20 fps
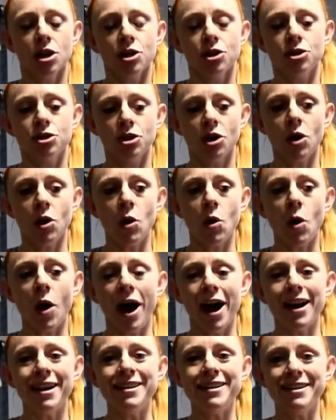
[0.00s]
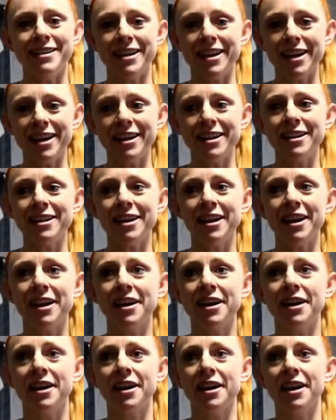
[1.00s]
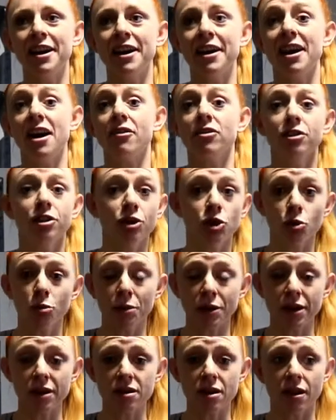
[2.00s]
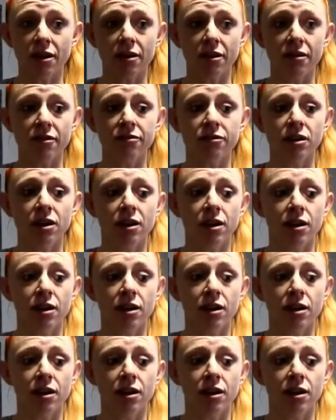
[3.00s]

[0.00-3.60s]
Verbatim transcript: So I did have a little bit of